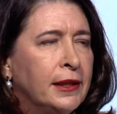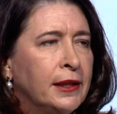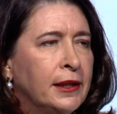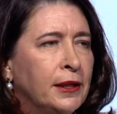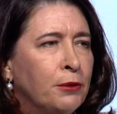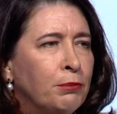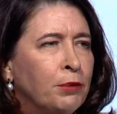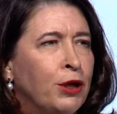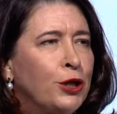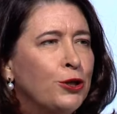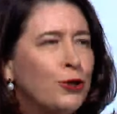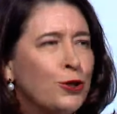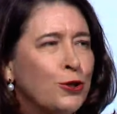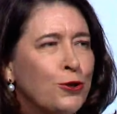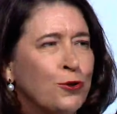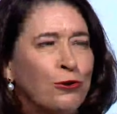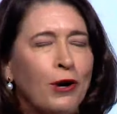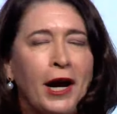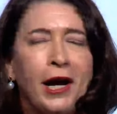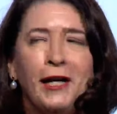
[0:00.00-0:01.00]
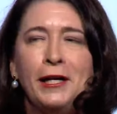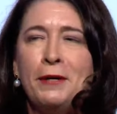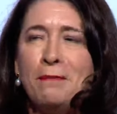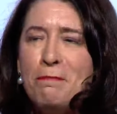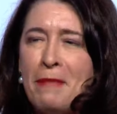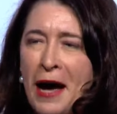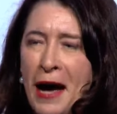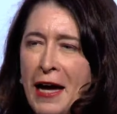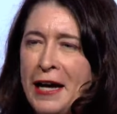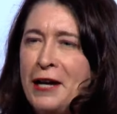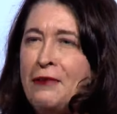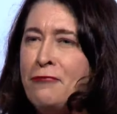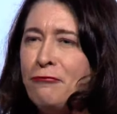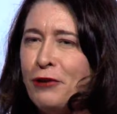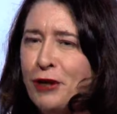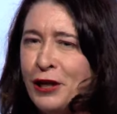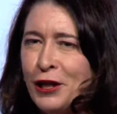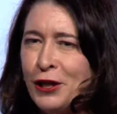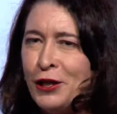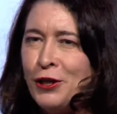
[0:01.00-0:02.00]
Because Australia may have
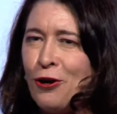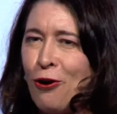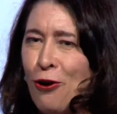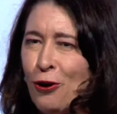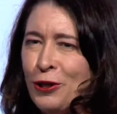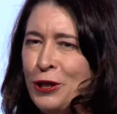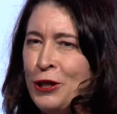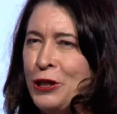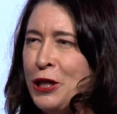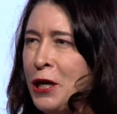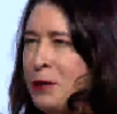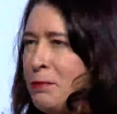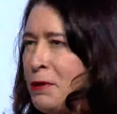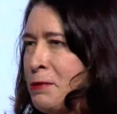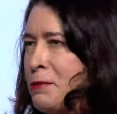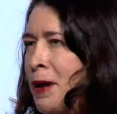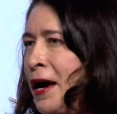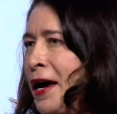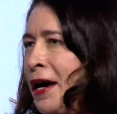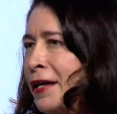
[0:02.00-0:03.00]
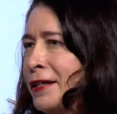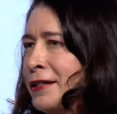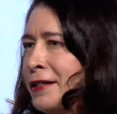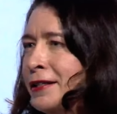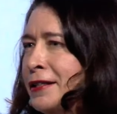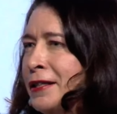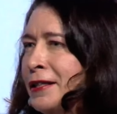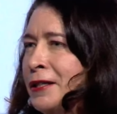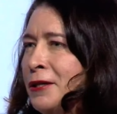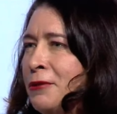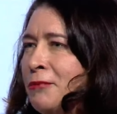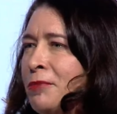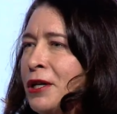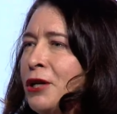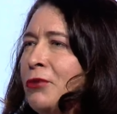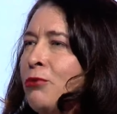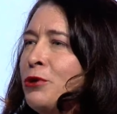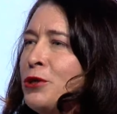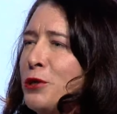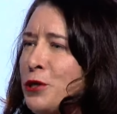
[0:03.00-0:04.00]
ridden on the sheep's back, but
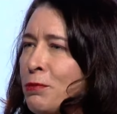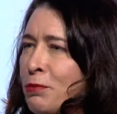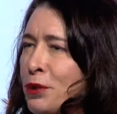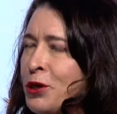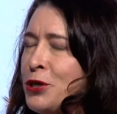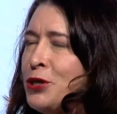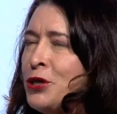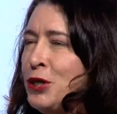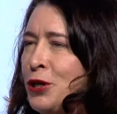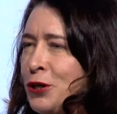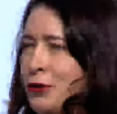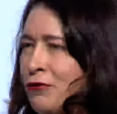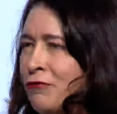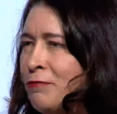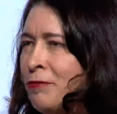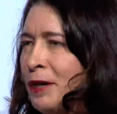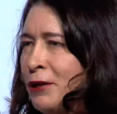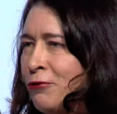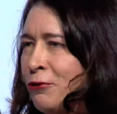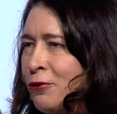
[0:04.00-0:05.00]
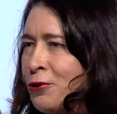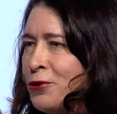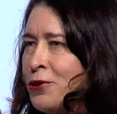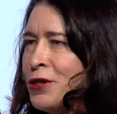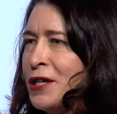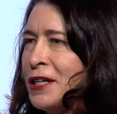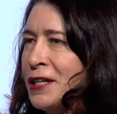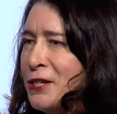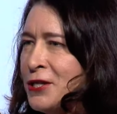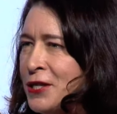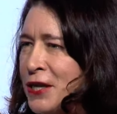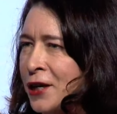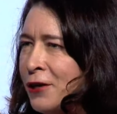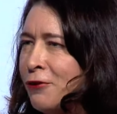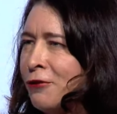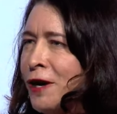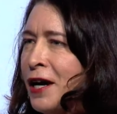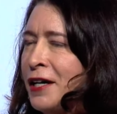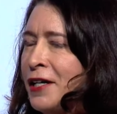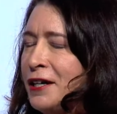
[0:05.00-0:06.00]
it was the pursuit of minerals that
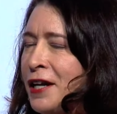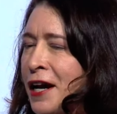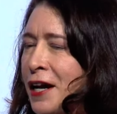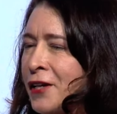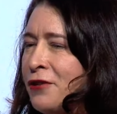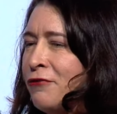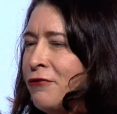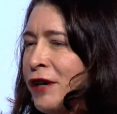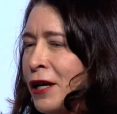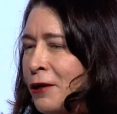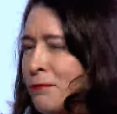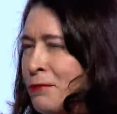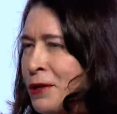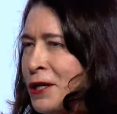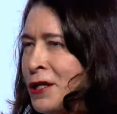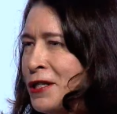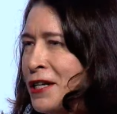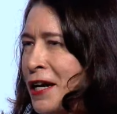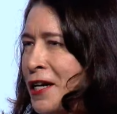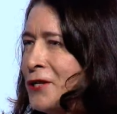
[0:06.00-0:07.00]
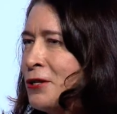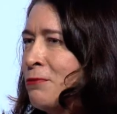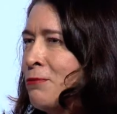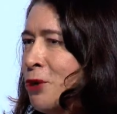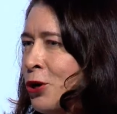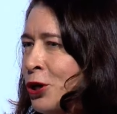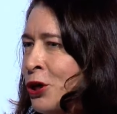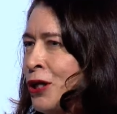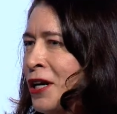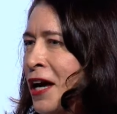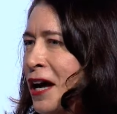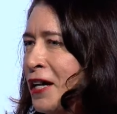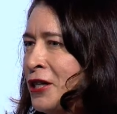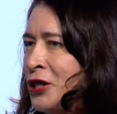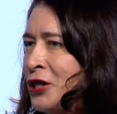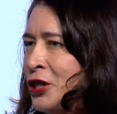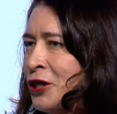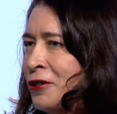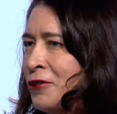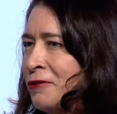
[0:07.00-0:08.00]
accelerated our development as a modern
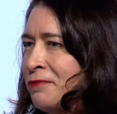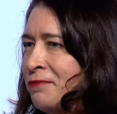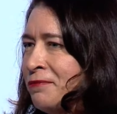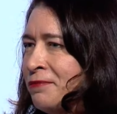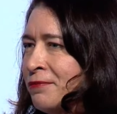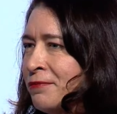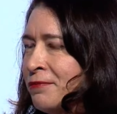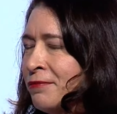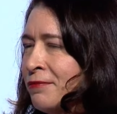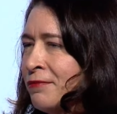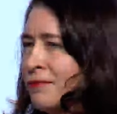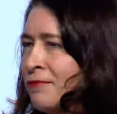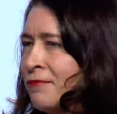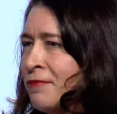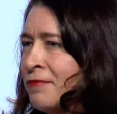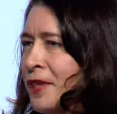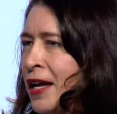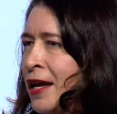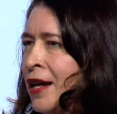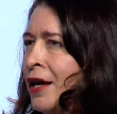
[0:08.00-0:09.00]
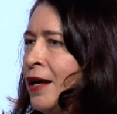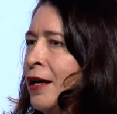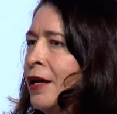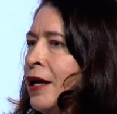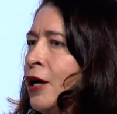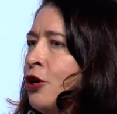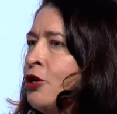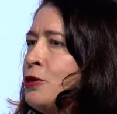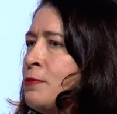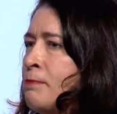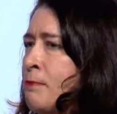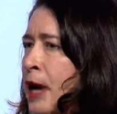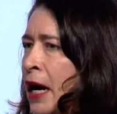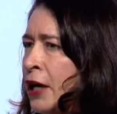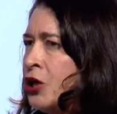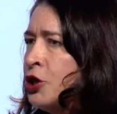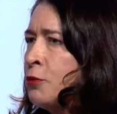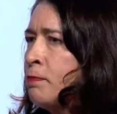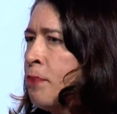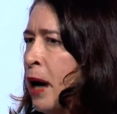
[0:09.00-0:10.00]
nation. There is
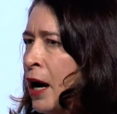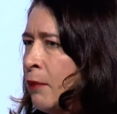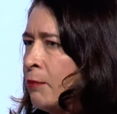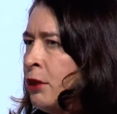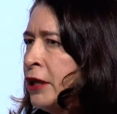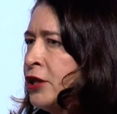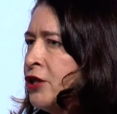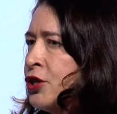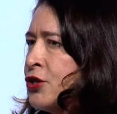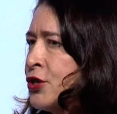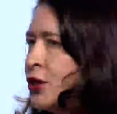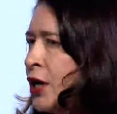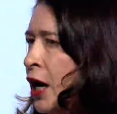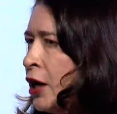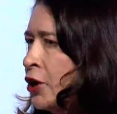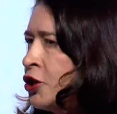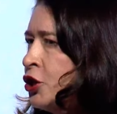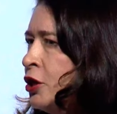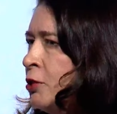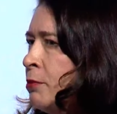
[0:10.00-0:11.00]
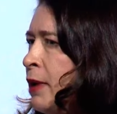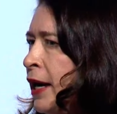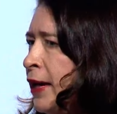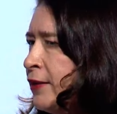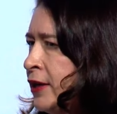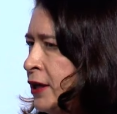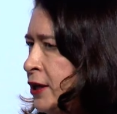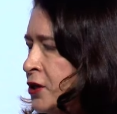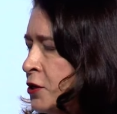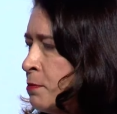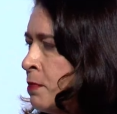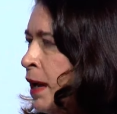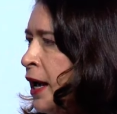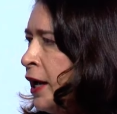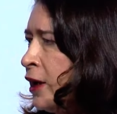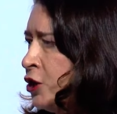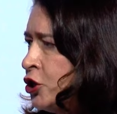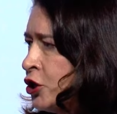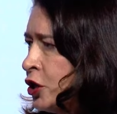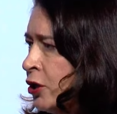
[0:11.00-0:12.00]
much public discussion about the
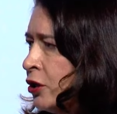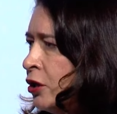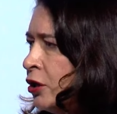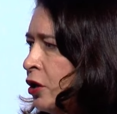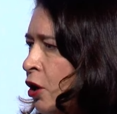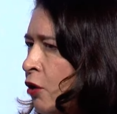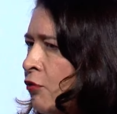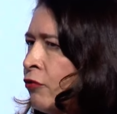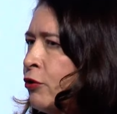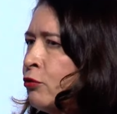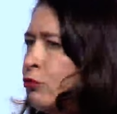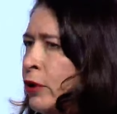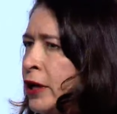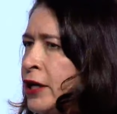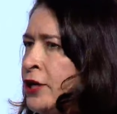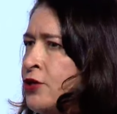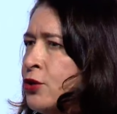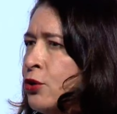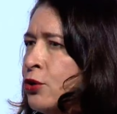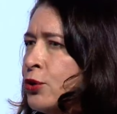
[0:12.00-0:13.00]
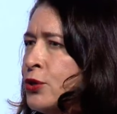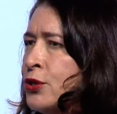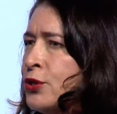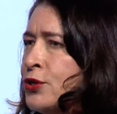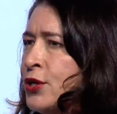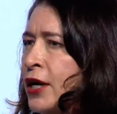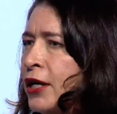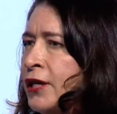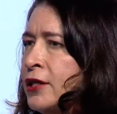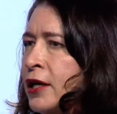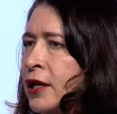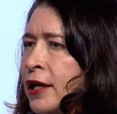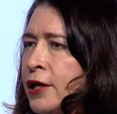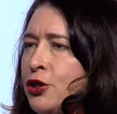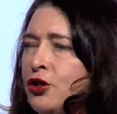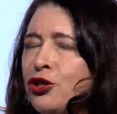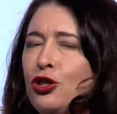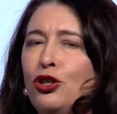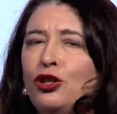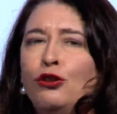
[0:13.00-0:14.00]
expansion of the resources sector
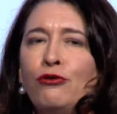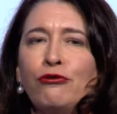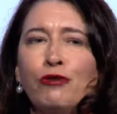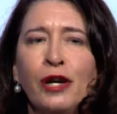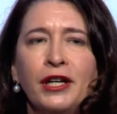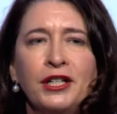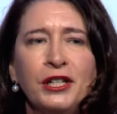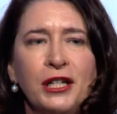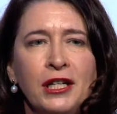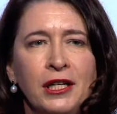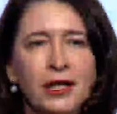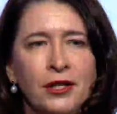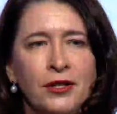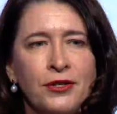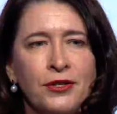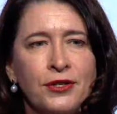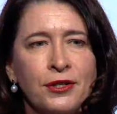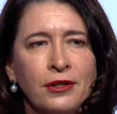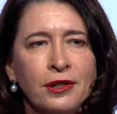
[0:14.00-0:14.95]
into new frontiers.